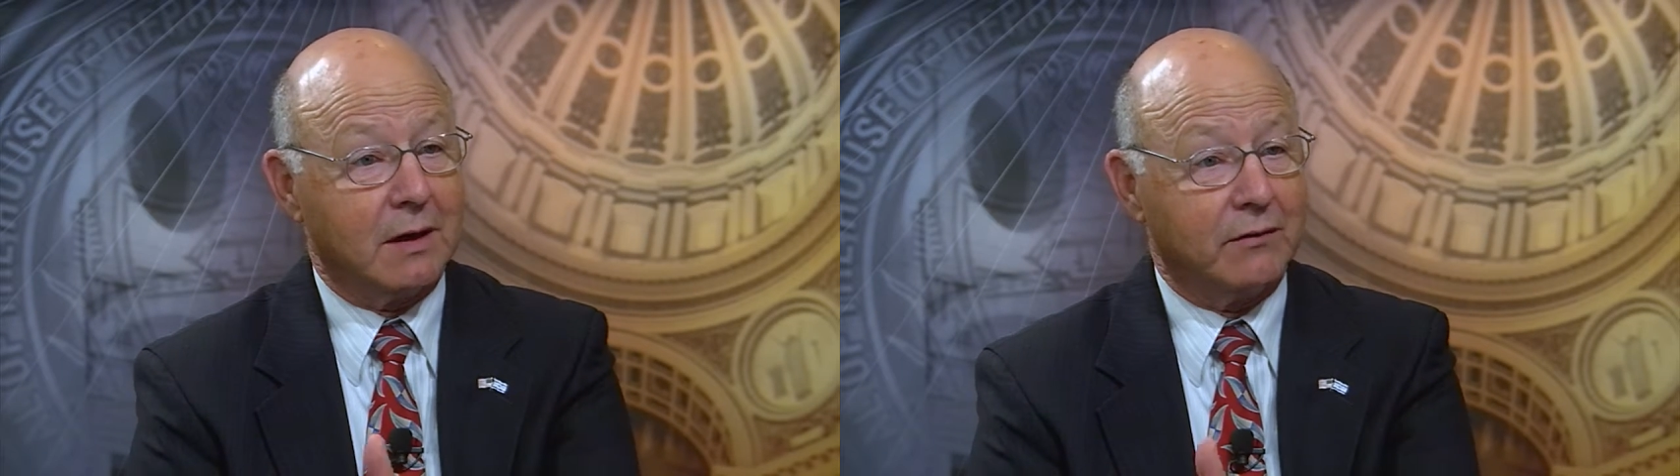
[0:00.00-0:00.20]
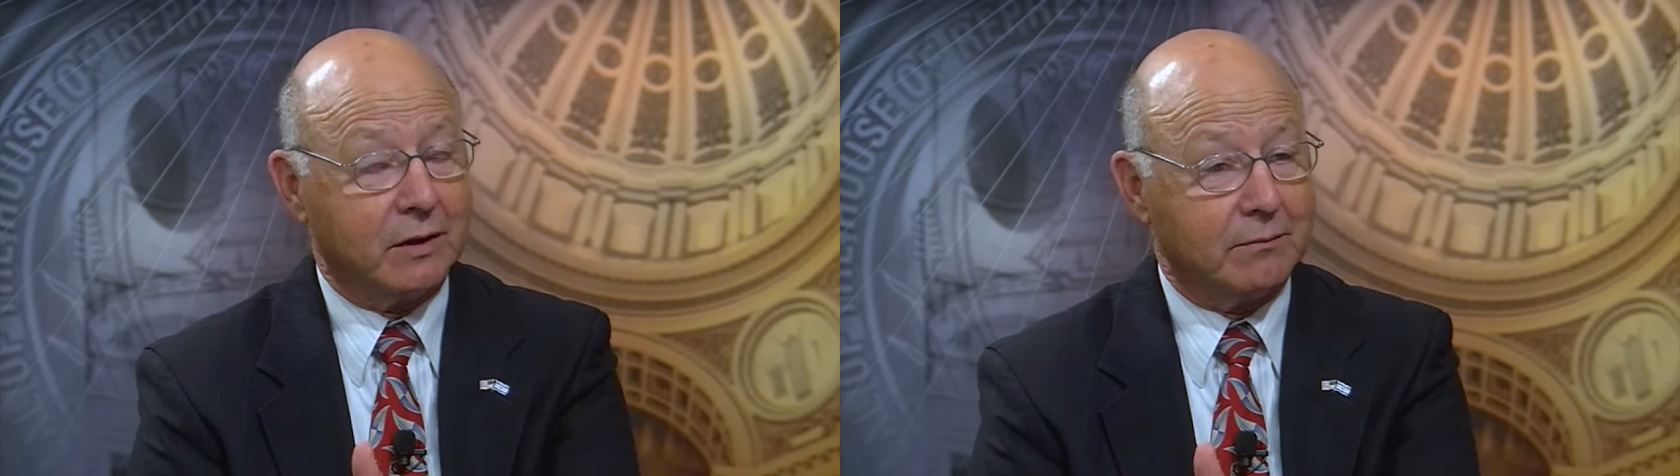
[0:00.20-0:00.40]

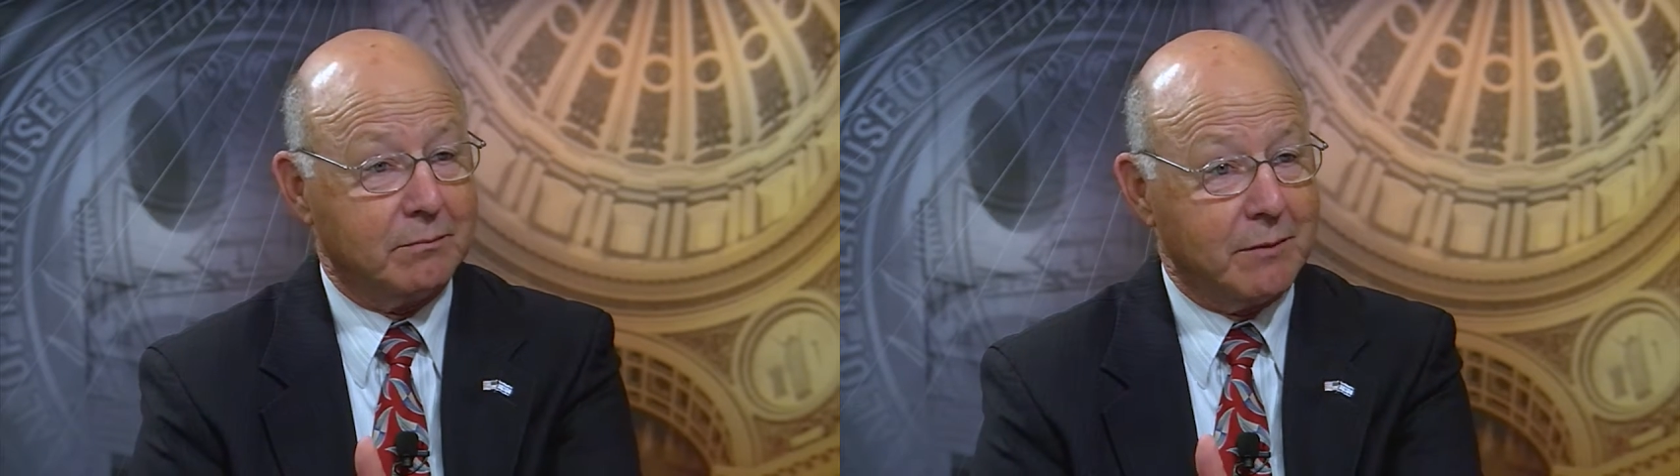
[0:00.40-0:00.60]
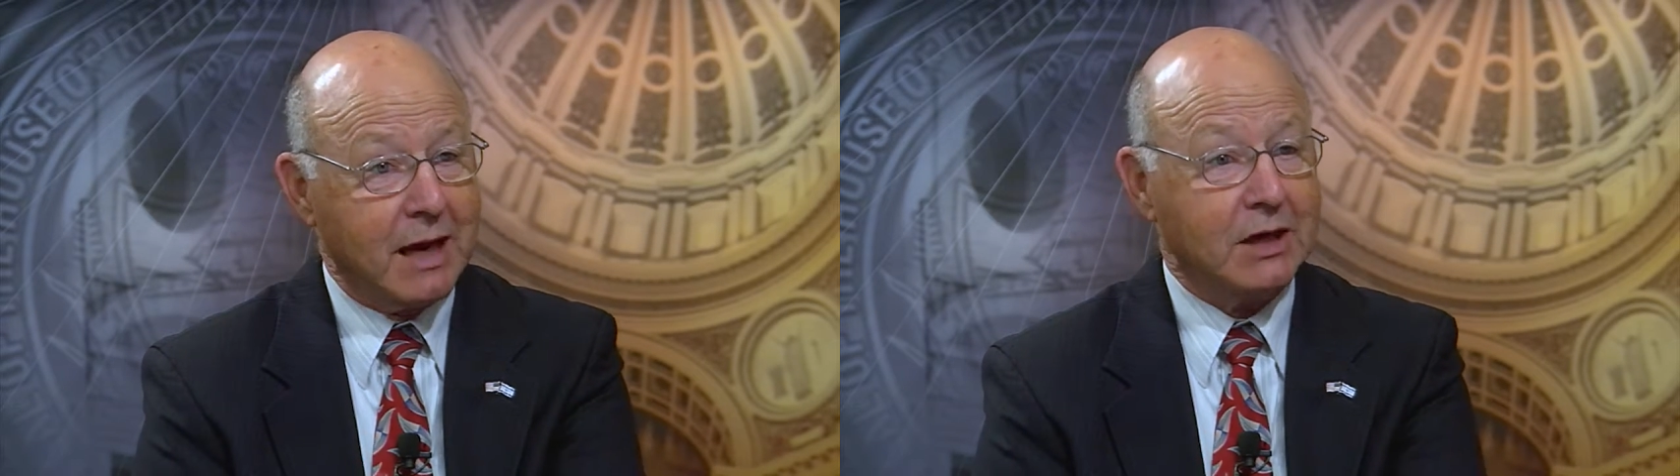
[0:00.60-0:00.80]
of the
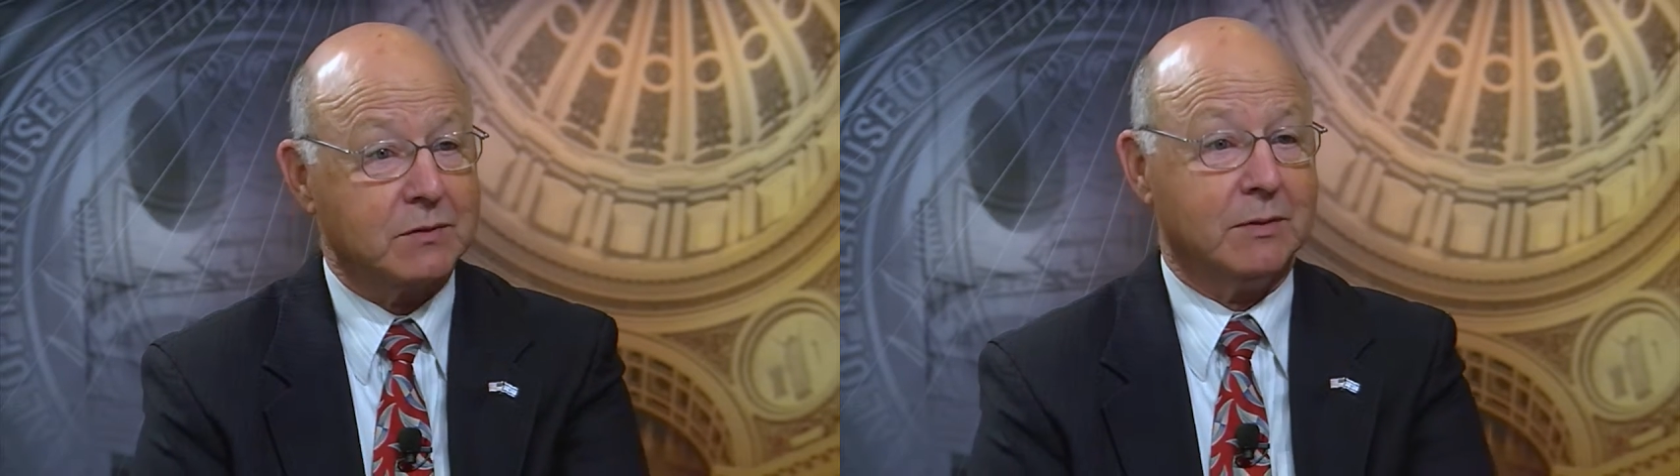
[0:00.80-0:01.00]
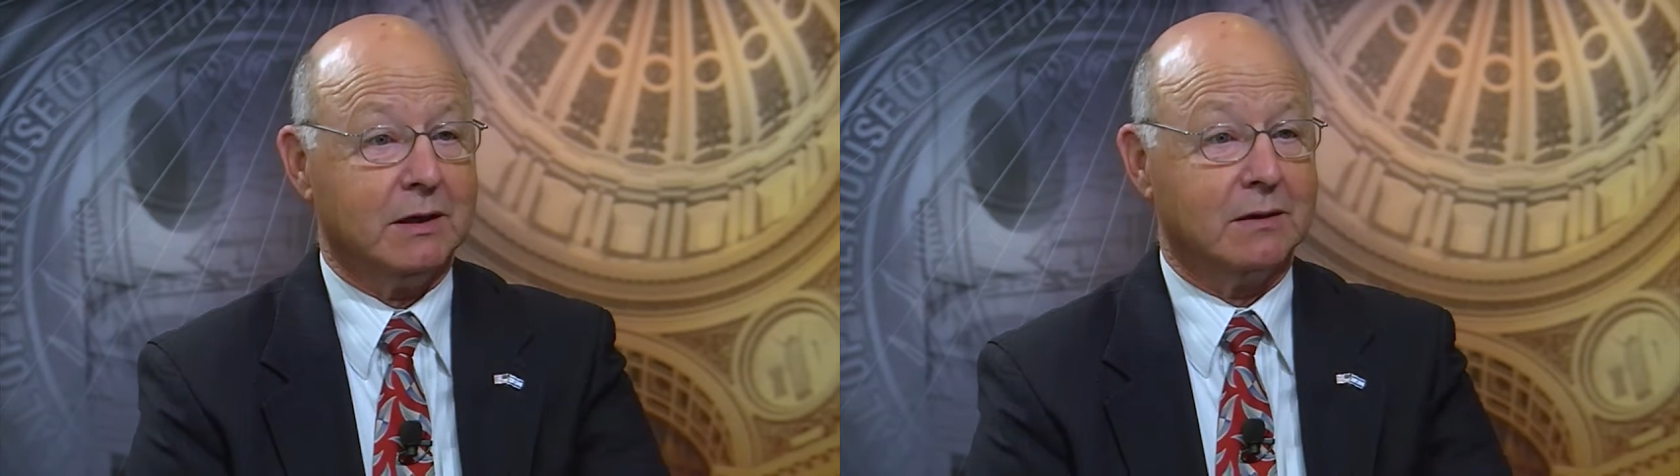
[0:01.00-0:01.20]

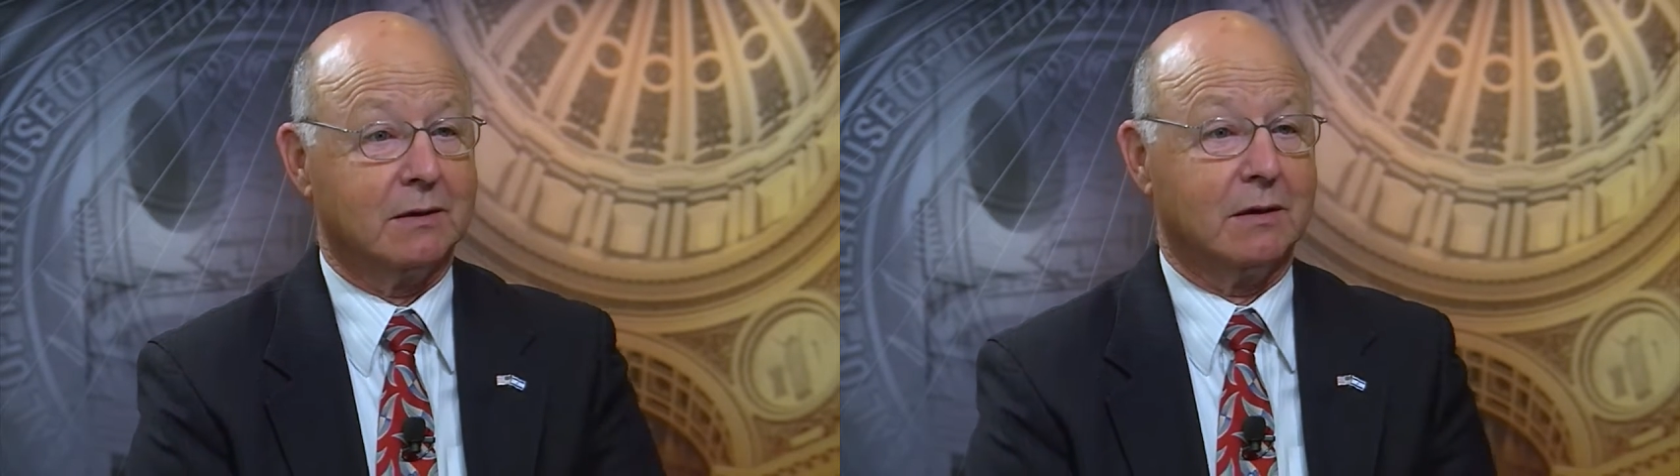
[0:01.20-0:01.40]
management